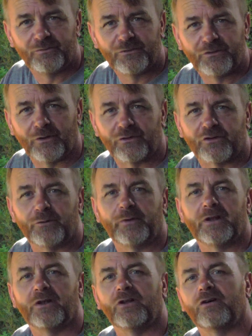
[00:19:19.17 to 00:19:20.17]
So it's going to
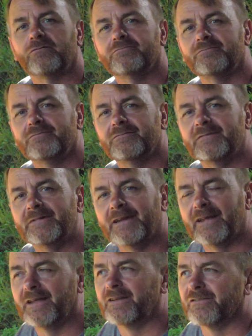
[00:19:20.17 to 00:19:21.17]
be a lot
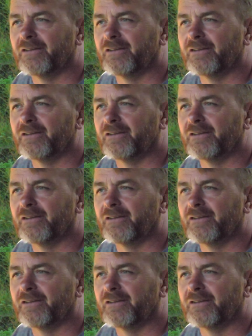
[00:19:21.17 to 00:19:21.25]
neater.